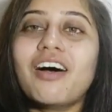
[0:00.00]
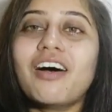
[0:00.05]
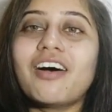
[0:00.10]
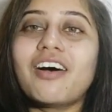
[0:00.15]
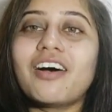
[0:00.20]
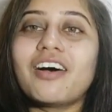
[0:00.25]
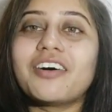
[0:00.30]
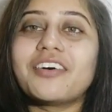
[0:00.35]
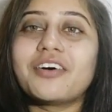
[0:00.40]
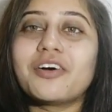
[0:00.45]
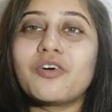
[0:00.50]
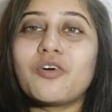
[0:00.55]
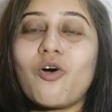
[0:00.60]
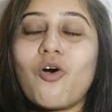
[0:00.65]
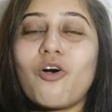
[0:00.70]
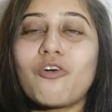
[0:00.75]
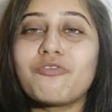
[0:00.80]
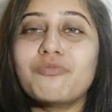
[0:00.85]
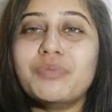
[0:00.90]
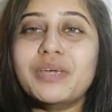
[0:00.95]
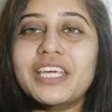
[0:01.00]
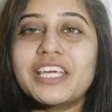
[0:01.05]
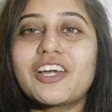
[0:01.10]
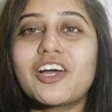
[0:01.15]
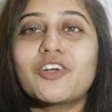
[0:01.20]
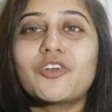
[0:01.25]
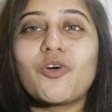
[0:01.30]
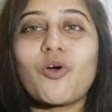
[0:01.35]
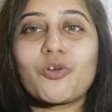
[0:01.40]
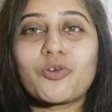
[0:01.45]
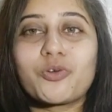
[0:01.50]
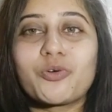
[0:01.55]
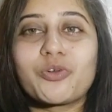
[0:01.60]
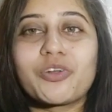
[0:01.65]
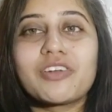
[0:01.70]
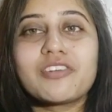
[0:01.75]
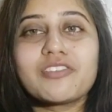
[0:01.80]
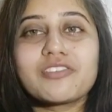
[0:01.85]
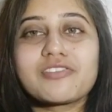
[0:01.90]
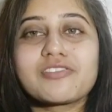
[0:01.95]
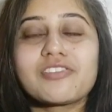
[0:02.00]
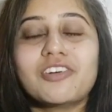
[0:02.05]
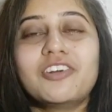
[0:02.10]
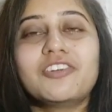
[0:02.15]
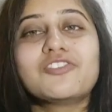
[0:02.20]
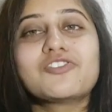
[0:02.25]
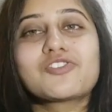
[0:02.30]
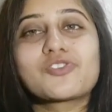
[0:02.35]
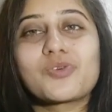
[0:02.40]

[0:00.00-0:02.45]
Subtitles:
of being a doctoral research